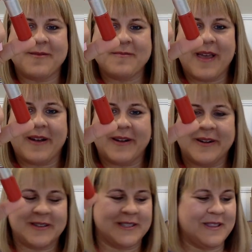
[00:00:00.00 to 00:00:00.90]
Men are
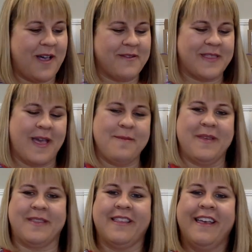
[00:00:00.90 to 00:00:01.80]
just loving
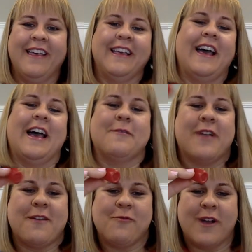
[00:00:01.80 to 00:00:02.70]
them, and we
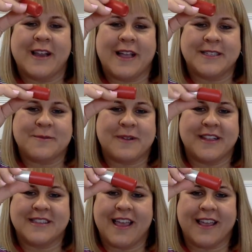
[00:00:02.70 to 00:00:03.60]
have one customer
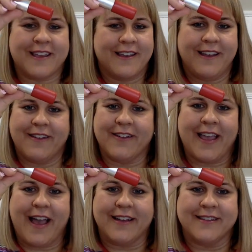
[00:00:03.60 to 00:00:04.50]
that's like, "Oh
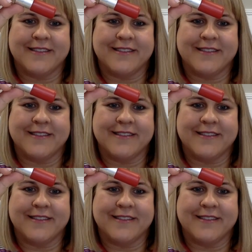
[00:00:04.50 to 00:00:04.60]
yeah,